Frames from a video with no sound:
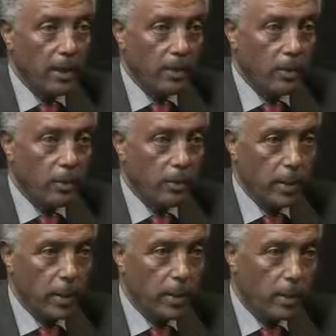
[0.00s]

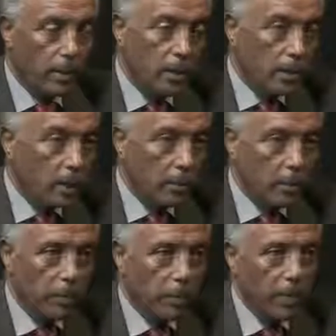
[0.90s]
Ethiopia? Some
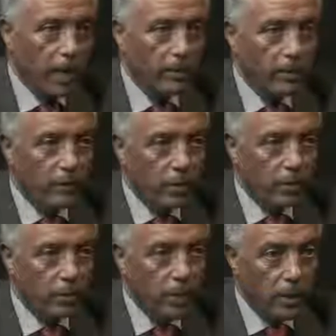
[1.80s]
people may have different
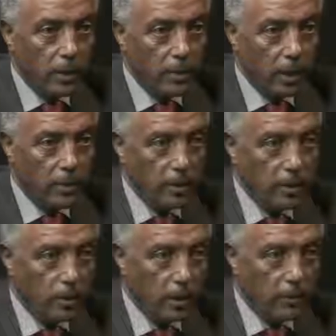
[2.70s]
opinion about
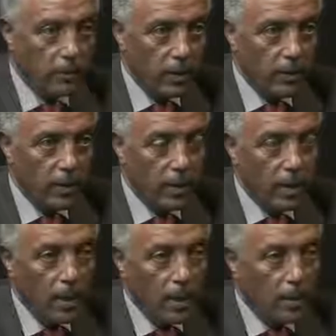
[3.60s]
each one of them.
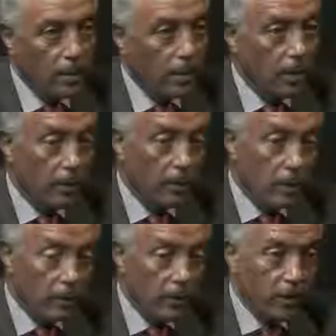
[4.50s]

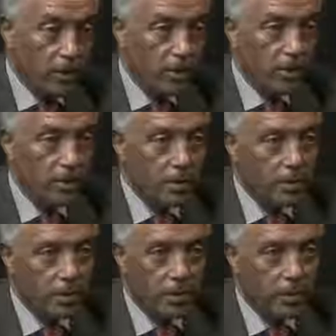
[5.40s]
If it is
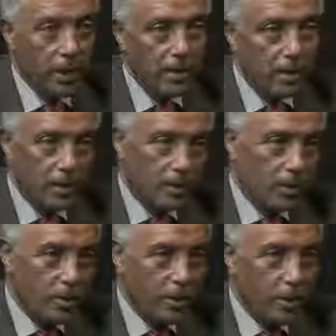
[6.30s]
a debate,
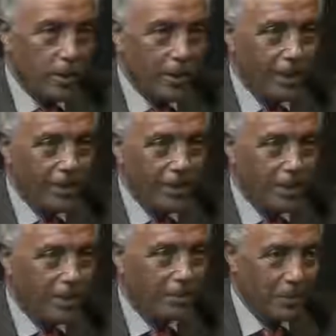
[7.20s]
so be it. I
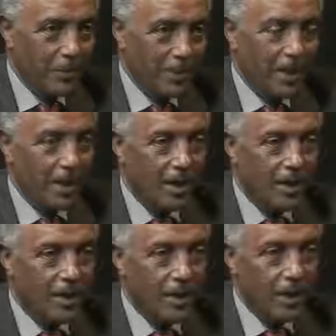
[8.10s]
mean, people can
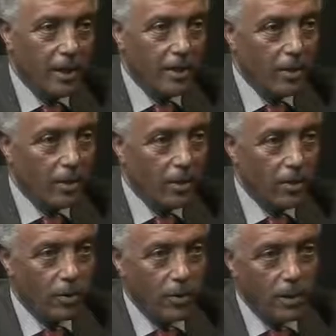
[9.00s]
air their own
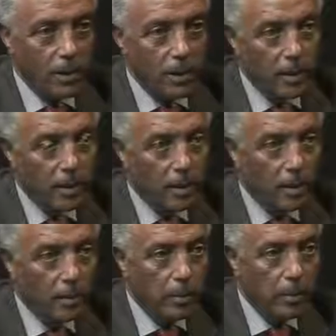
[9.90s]
opinion,
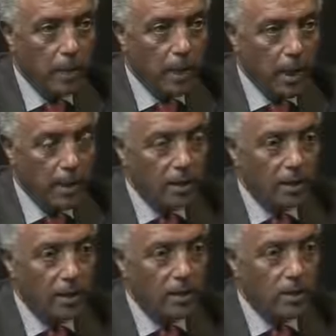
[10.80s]
but the
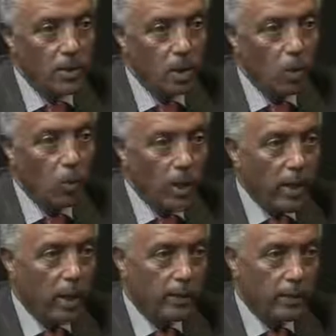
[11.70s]
reality is what
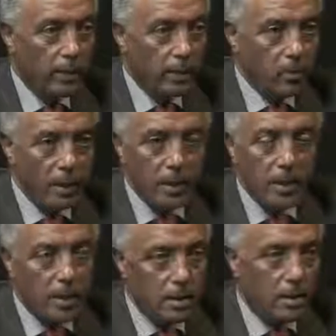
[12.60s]
happened. What
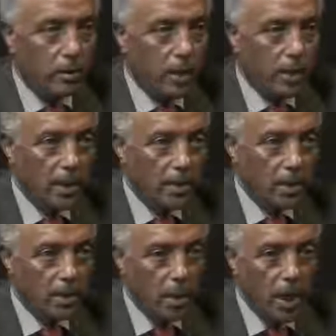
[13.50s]
is
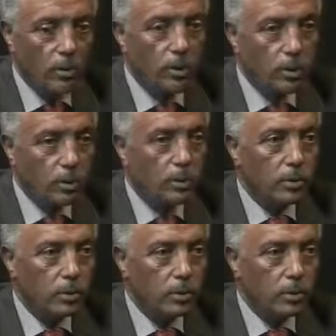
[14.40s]
democratization? How do you